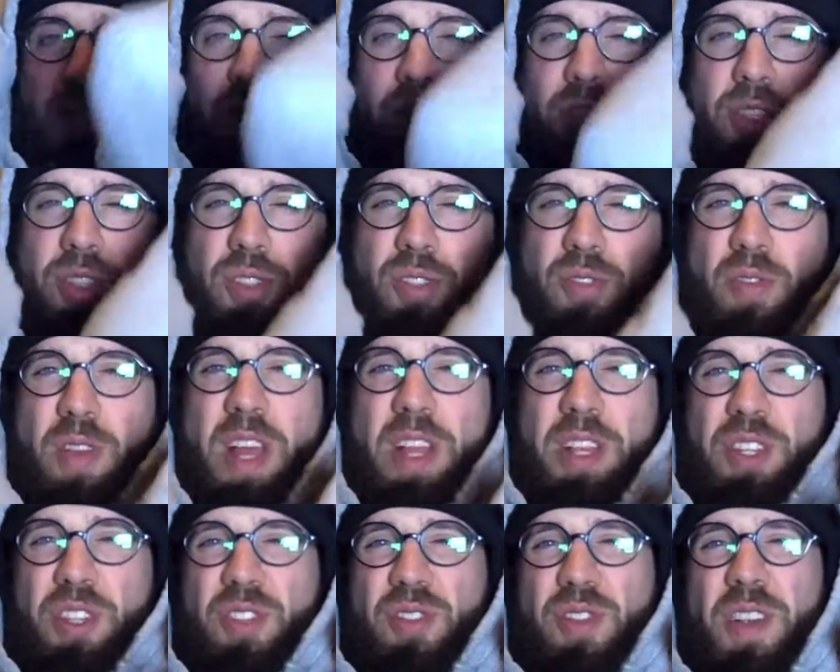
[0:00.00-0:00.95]
just
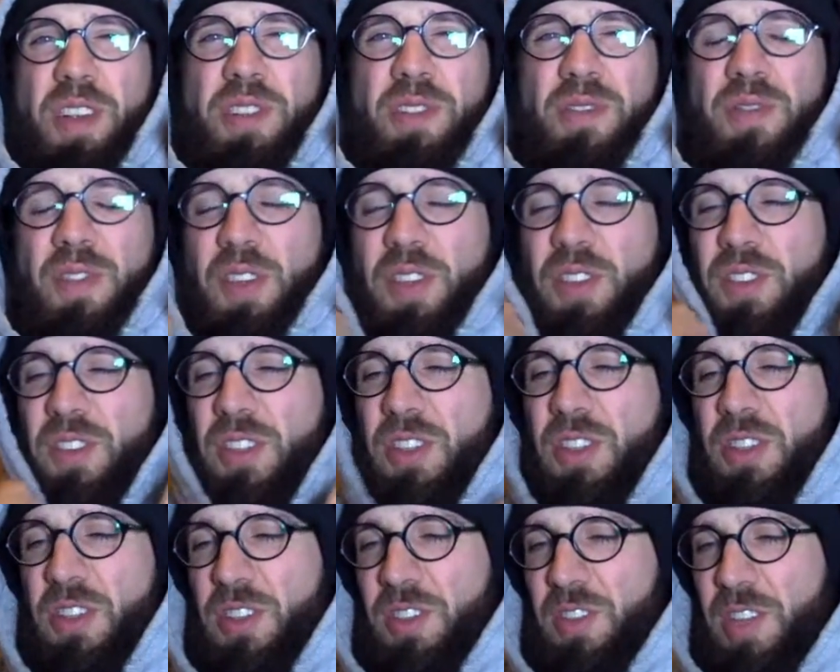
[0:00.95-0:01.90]
stretch. Stretching feels
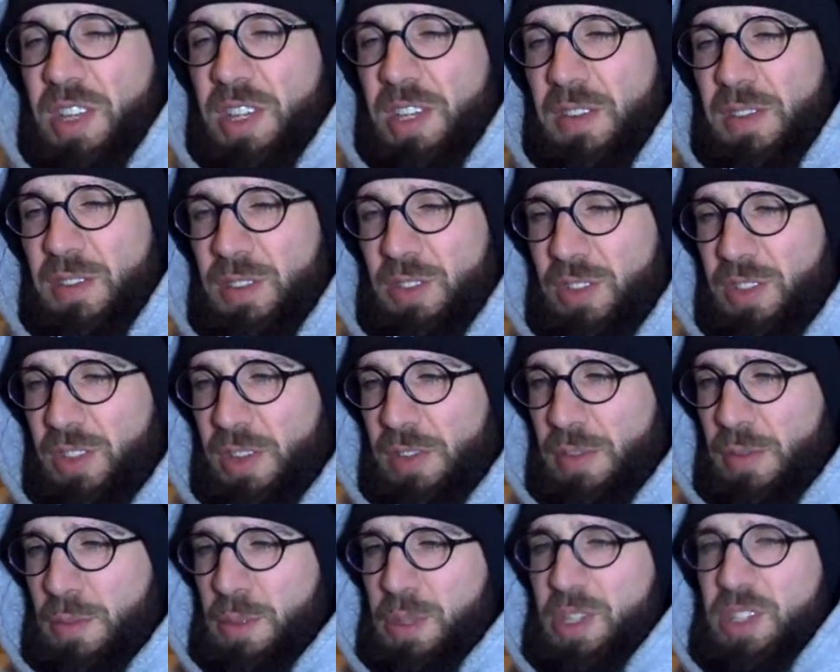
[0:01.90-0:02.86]
good. It's like giving
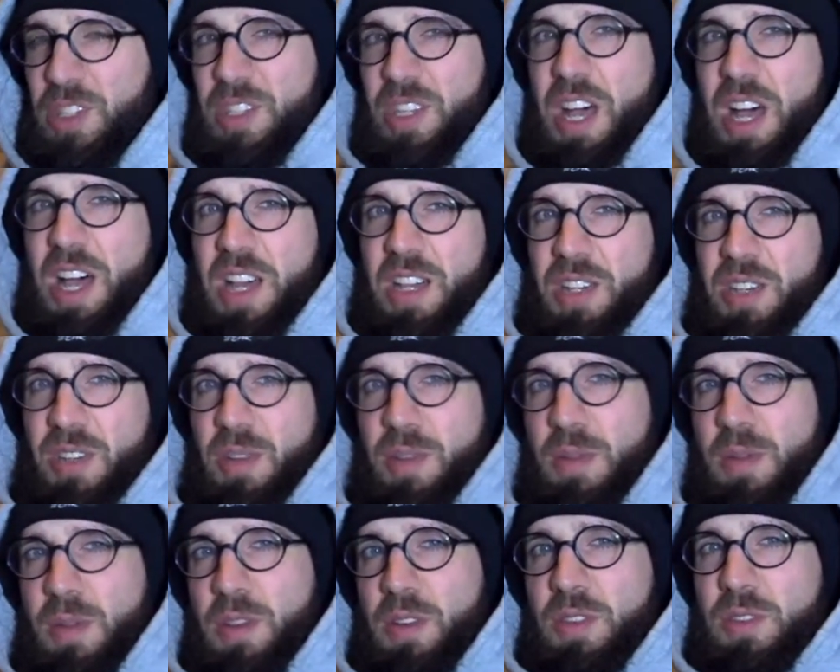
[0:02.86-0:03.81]
yourself a massage
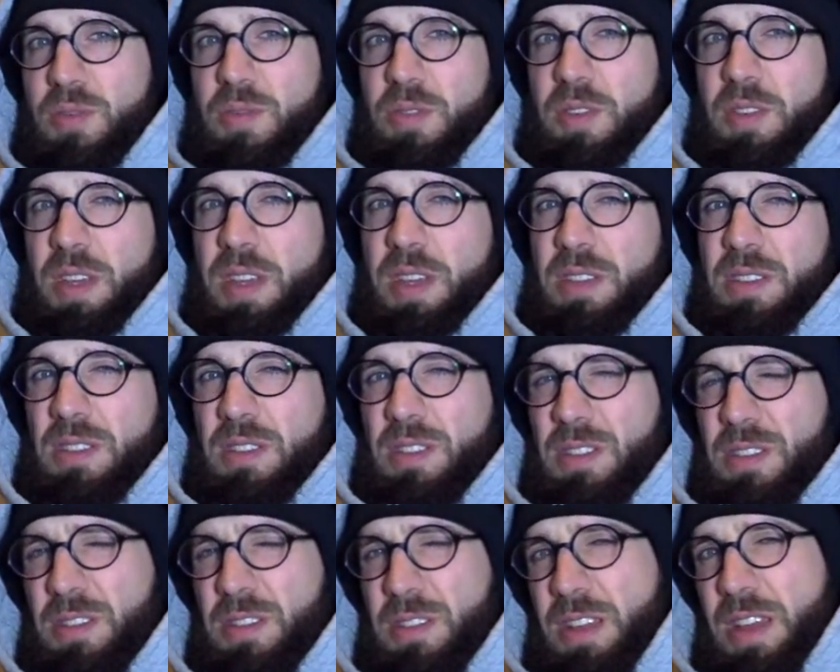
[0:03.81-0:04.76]
almost. When you're
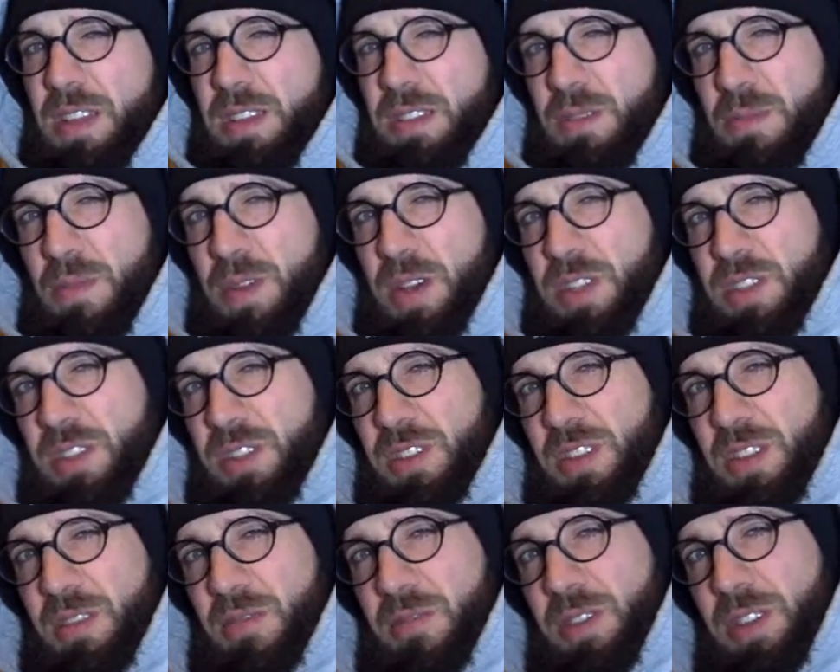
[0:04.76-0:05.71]
like, oh, that's a muscle
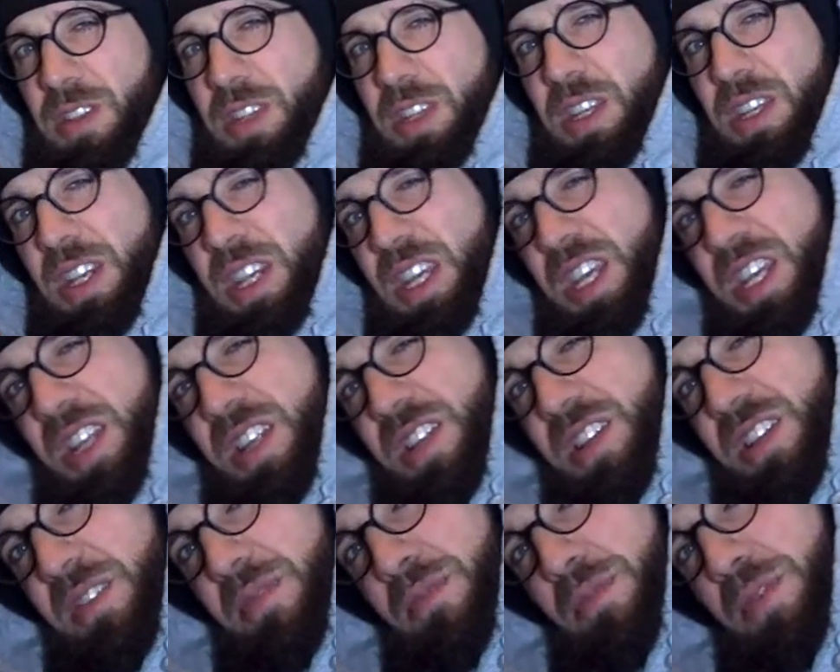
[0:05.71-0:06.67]
that really needed
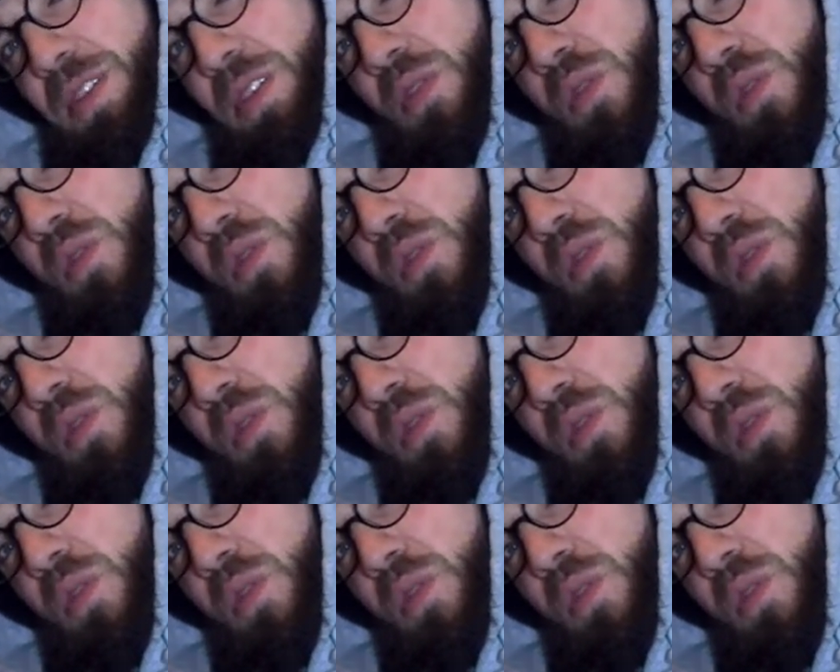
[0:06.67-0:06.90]
to be